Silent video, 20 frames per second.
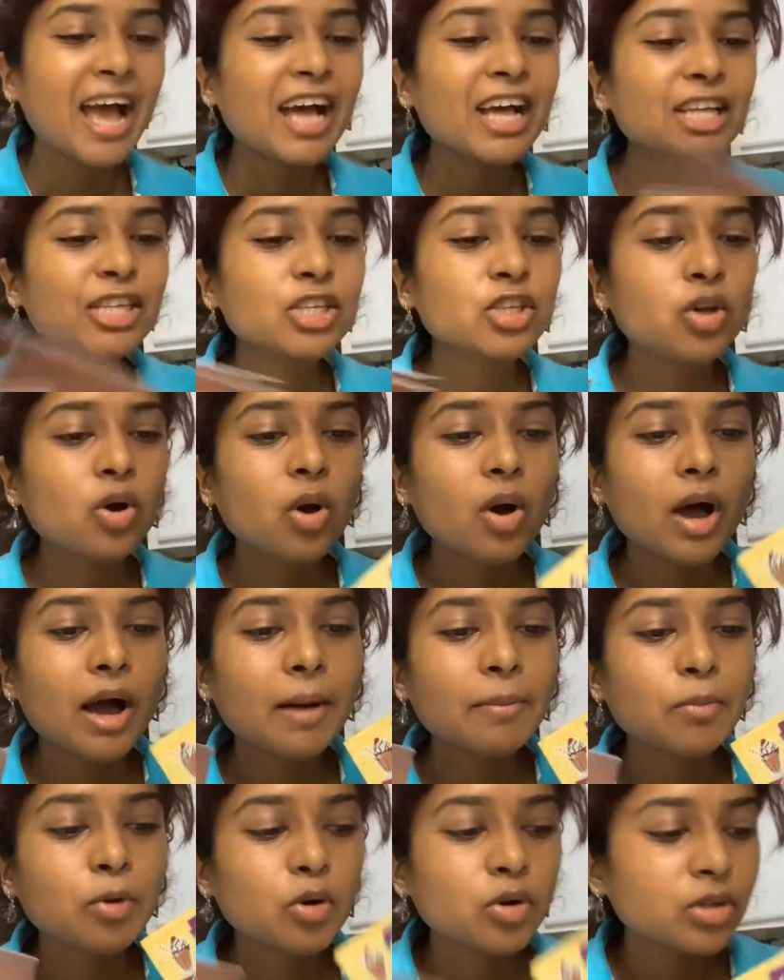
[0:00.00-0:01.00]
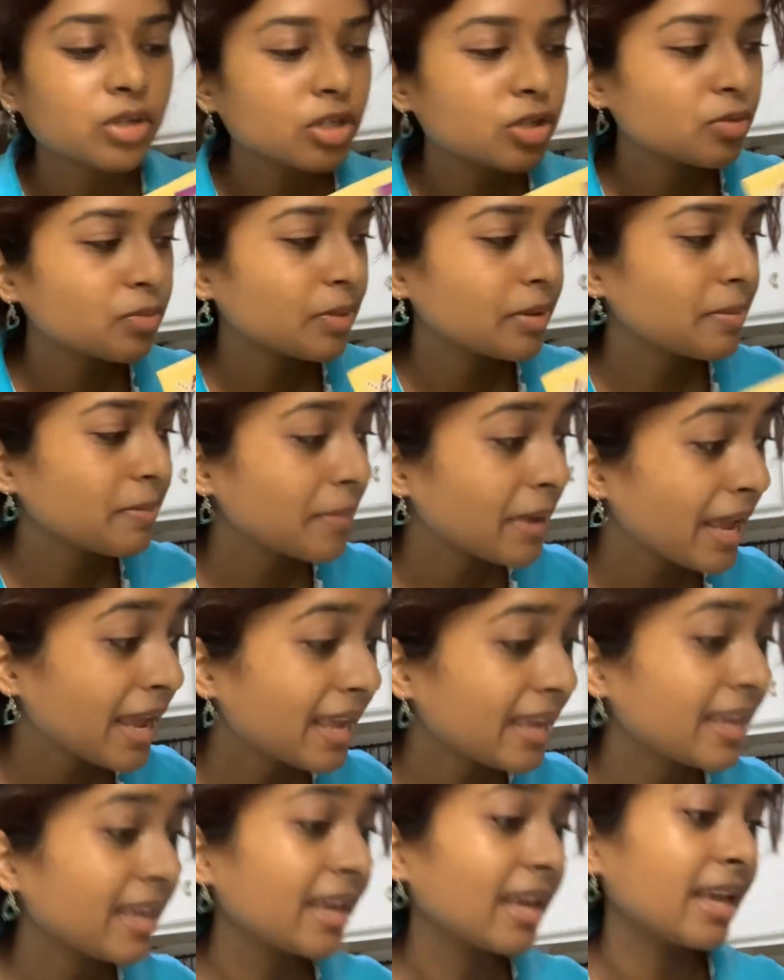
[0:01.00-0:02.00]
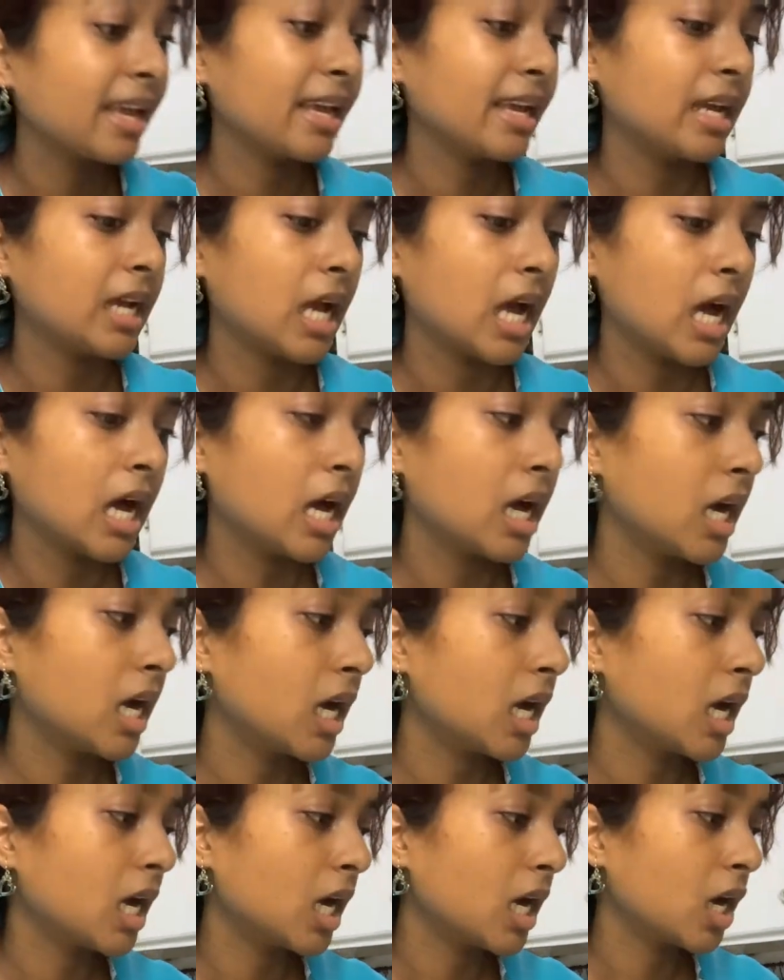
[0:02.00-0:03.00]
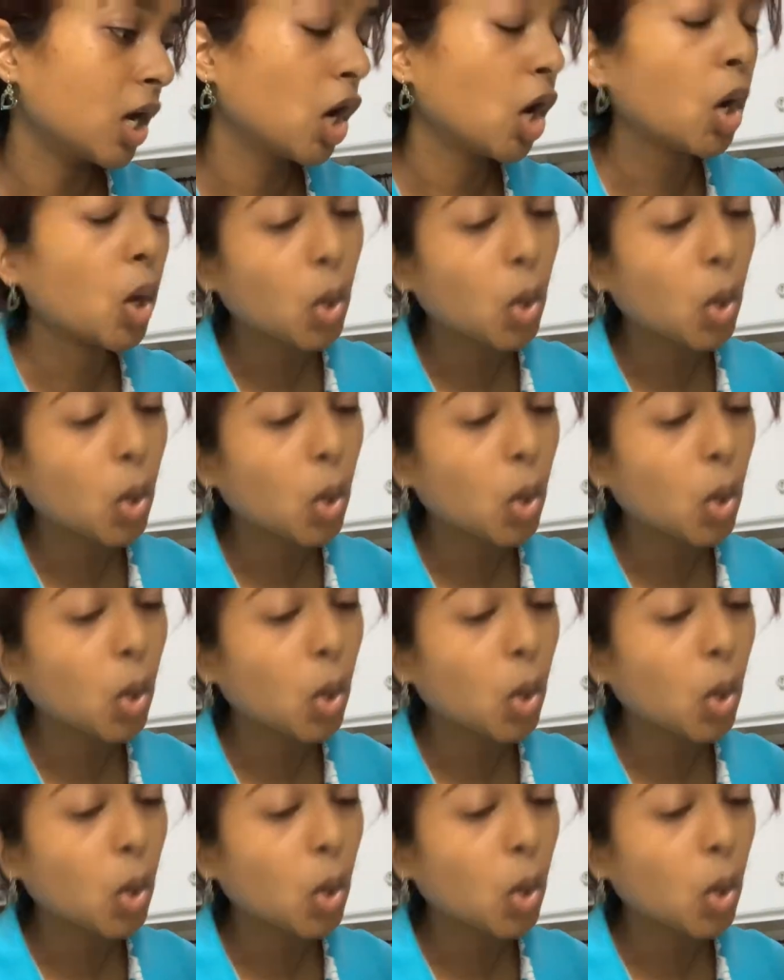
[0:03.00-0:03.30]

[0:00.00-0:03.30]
So I'm going to be making a